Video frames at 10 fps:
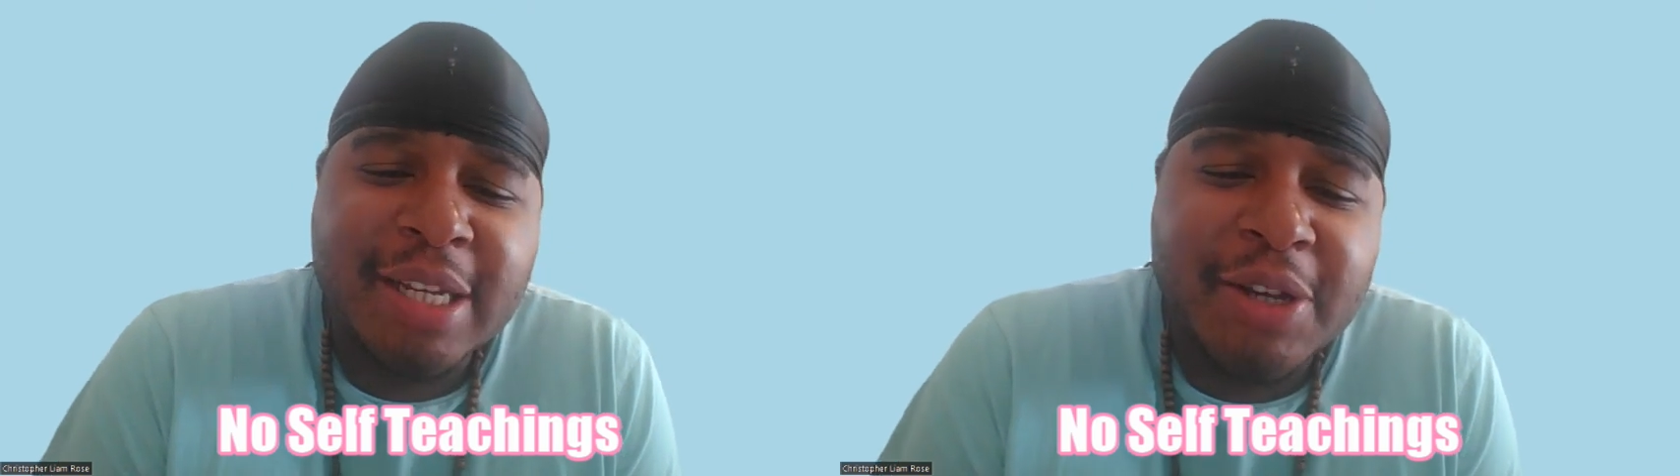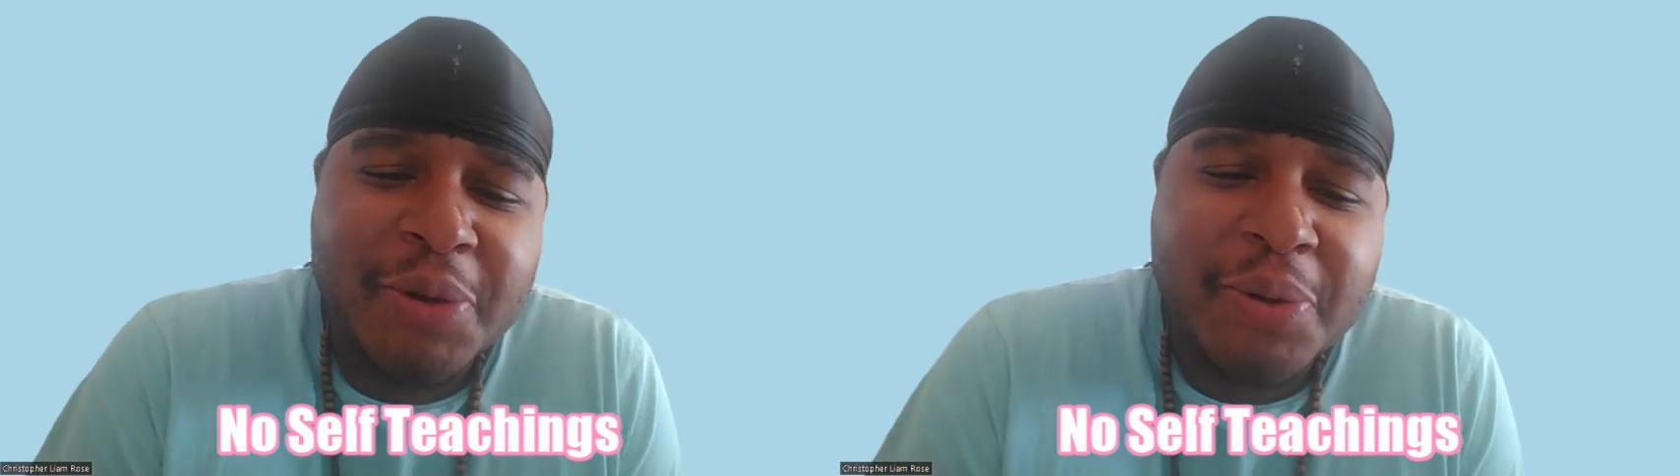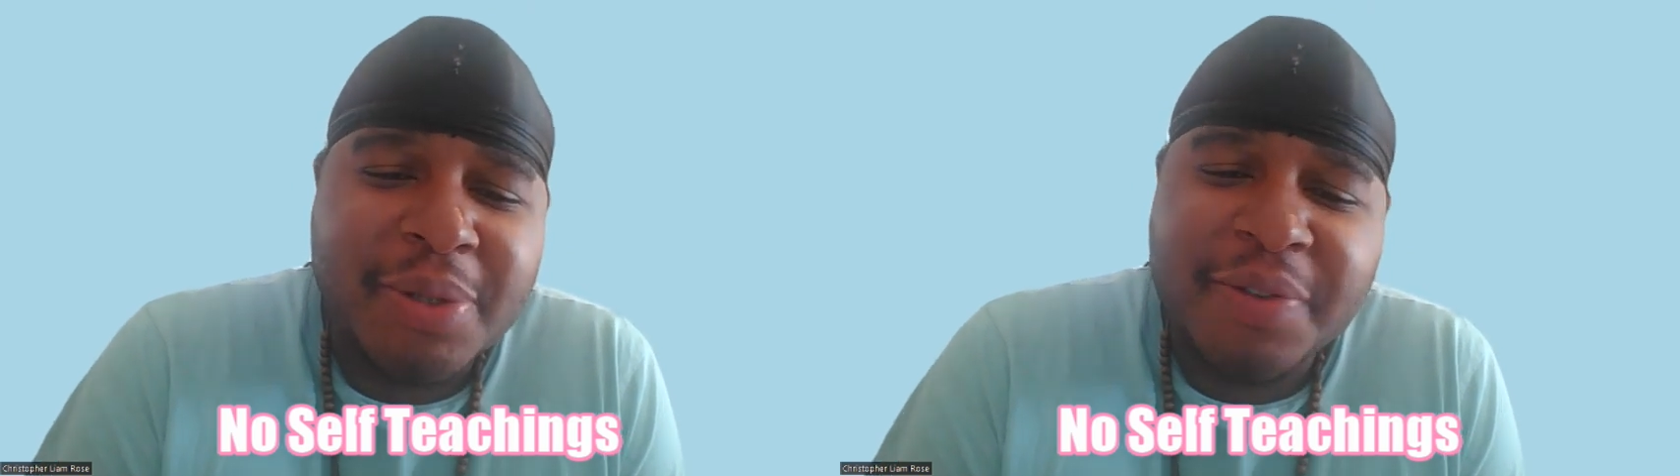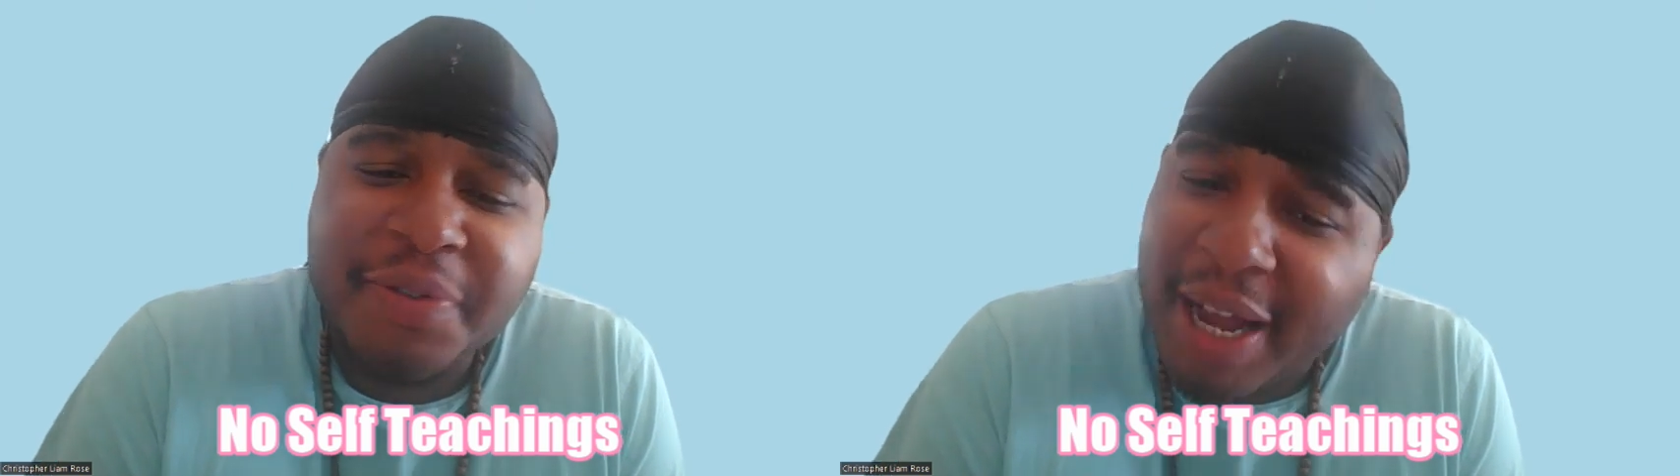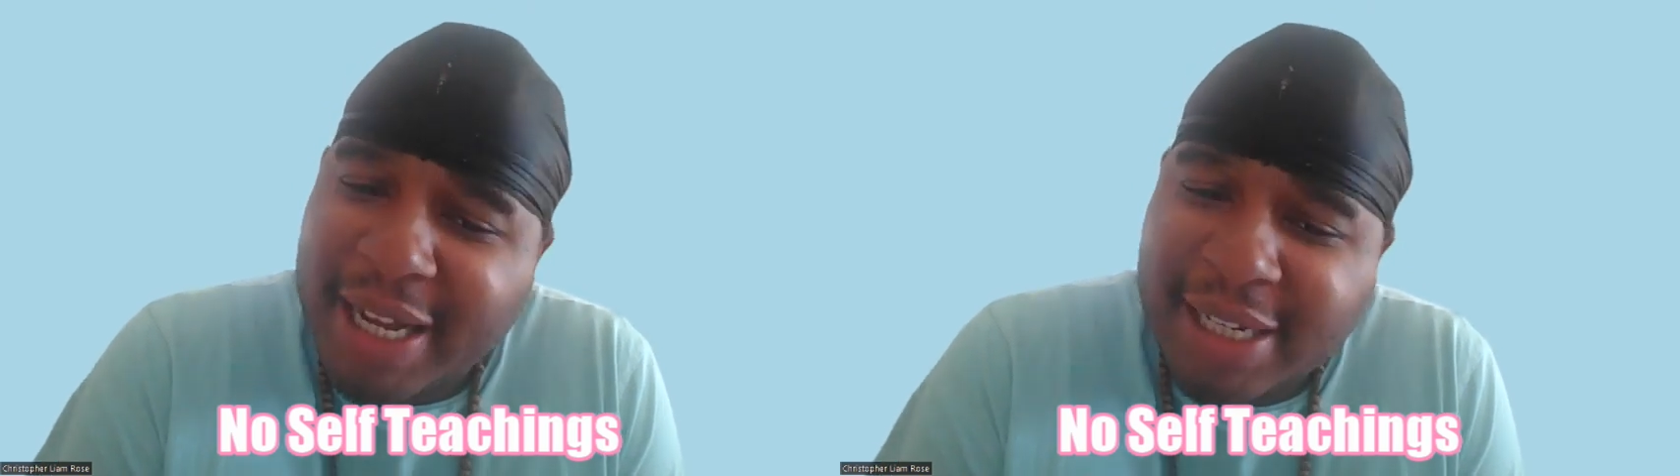you to
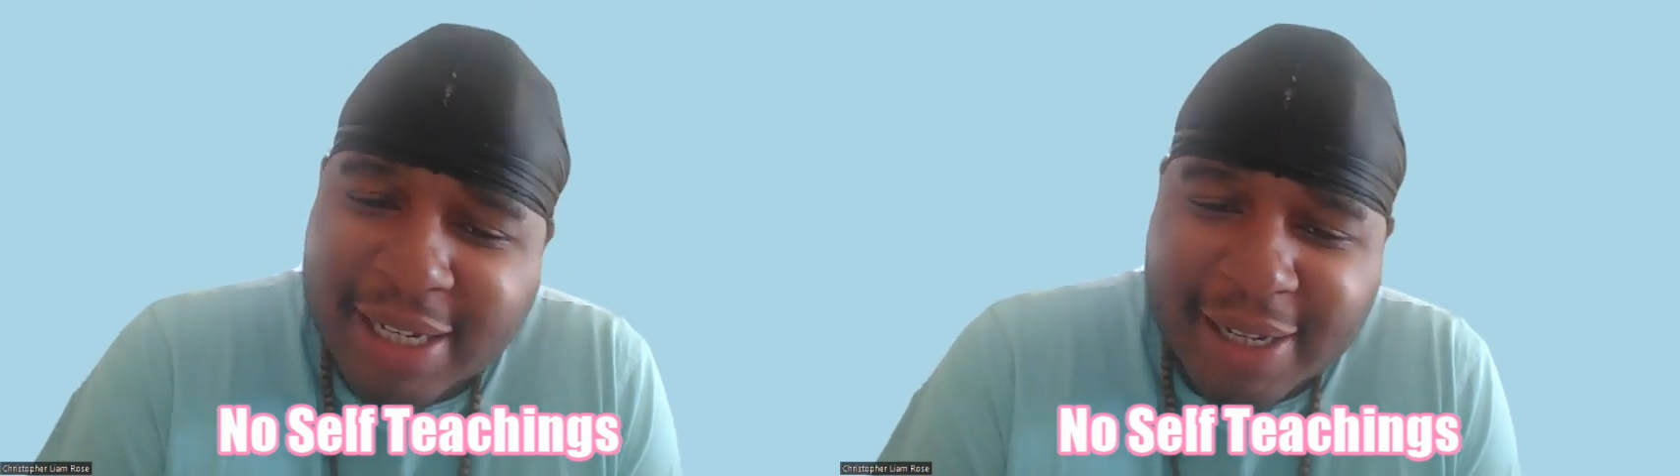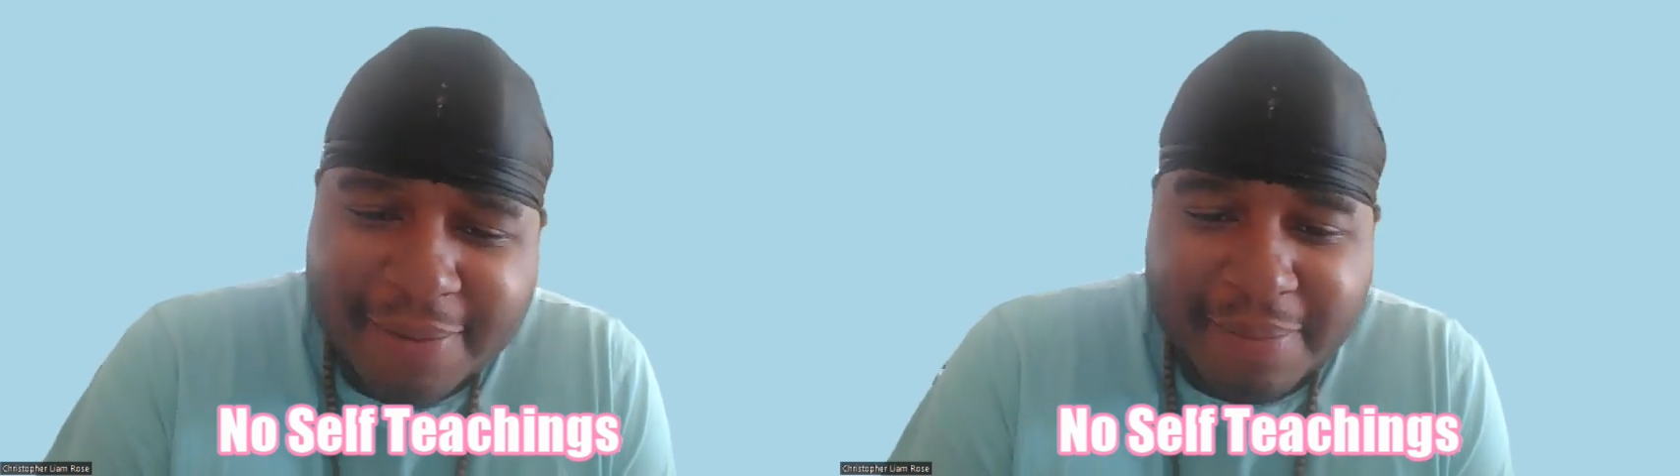find it.